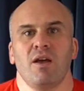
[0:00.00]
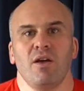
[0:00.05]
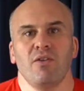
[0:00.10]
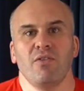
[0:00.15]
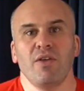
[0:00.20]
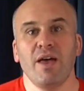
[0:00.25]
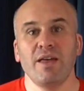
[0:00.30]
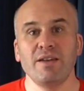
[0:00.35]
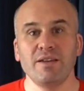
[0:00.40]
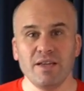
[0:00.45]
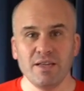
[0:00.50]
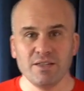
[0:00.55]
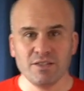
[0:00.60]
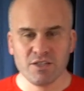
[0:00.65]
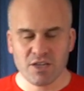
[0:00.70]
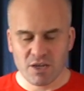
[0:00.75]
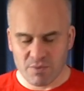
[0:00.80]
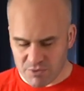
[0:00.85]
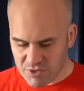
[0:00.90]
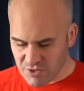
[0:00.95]
Then in
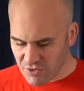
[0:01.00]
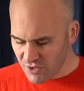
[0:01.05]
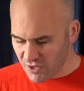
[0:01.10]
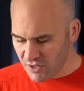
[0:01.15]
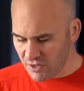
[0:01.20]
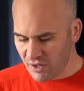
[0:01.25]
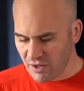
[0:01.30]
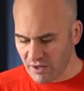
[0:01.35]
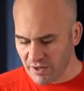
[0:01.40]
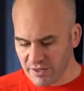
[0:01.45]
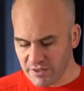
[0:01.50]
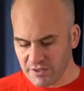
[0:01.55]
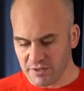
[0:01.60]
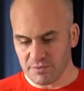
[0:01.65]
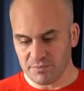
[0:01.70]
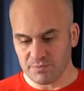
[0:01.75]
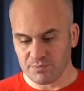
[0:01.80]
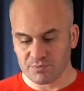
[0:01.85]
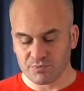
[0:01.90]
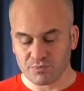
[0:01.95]
terms of the glide,
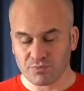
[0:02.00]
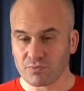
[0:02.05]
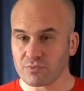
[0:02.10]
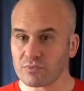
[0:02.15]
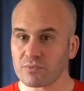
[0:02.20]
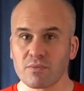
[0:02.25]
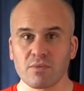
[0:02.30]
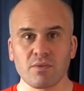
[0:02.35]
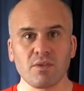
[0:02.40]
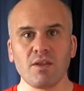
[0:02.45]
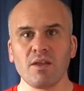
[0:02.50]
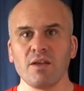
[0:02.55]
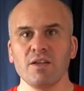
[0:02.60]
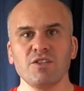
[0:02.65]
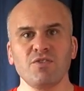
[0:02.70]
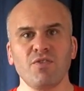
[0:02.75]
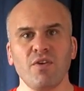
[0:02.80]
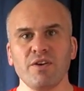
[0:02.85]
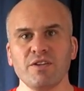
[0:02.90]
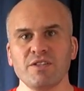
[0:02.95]

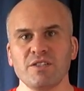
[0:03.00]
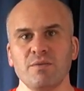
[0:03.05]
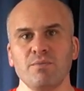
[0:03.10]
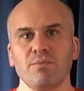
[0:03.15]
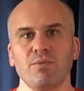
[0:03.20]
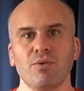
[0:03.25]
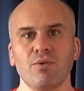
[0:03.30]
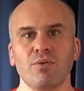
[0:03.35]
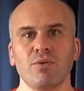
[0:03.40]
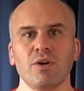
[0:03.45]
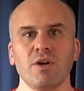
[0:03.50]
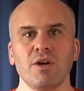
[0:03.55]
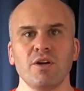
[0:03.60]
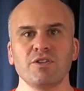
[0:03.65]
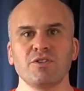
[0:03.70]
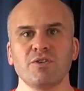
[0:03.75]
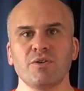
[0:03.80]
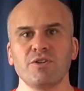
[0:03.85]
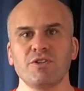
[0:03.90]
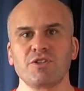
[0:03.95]
it's very simple.
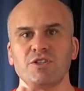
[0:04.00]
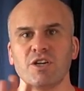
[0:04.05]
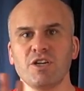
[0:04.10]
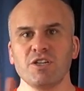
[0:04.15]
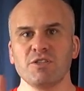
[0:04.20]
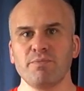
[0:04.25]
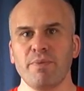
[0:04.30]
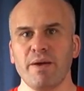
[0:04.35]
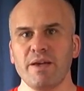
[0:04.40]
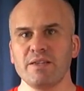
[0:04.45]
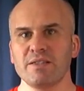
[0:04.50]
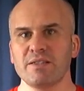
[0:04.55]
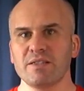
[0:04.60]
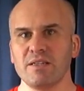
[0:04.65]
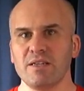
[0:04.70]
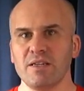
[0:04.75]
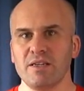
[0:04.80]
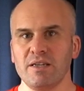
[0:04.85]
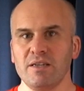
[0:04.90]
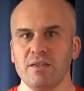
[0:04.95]
So it's just
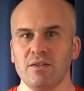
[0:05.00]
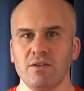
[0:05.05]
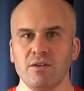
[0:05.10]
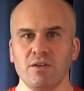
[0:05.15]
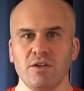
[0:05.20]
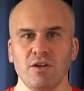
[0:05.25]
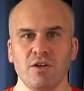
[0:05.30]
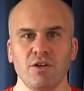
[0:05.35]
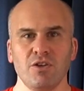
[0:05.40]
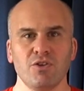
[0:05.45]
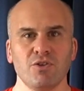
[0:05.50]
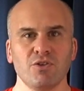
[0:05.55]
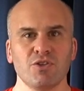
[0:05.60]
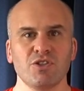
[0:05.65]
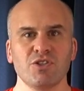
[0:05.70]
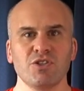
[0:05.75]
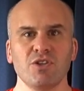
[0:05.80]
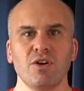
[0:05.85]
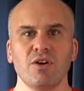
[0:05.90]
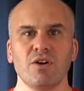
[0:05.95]
basically you're
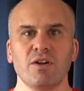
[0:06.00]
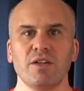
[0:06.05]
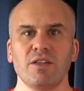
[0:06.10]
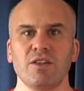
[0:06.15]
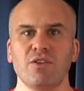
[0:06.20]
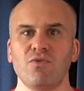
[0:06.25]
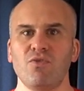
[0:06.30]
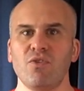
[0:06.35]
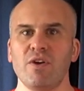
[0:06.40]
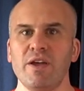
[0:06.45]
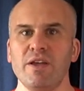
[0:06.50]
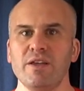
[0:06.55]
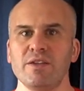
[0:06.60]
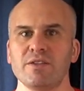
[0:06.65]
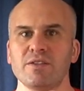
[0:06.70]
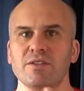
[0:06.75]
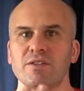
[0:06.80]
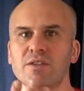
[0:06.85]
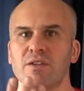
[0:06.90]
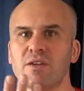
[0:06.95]
circling the
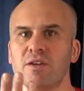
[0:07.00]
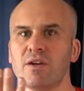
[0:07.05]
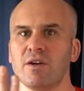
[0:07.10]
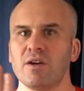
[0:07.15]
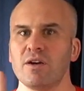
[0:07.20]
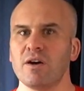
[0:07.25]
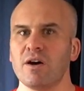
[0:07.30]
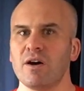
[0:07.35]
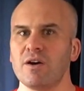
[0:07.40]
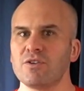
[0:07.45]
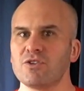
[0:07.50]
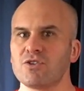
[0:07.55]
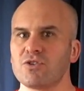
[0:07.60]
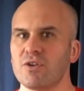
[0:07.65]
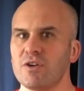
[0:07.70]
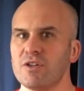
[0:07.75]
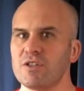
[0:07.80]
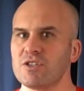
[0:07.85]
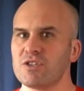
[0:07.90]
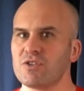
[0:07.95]
wrist and
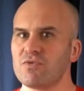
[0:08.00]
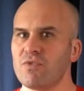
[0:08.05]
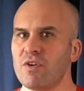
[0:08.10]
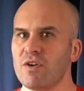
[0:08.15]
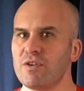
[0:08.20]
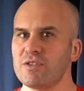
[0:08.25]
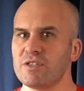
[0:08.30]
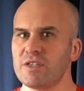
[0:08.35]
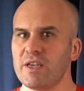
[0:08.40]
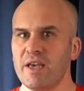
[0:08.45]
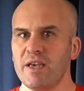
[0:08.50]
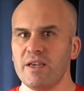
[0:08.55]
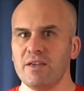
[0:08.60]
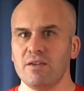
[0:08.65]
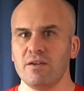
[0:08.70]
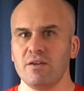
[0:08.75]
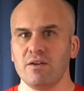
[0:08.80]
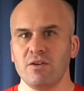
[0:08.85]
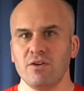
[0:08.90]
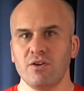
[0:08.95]
trying to
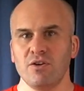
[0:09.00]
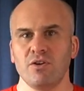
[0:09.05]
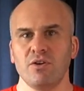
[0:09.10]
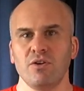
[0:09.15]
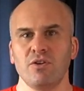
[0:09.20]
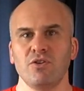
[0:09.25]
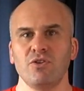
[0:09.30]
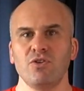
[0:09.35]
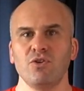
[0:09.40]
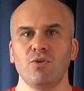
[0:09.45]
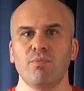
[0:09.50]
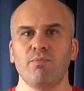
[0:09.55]
rotate your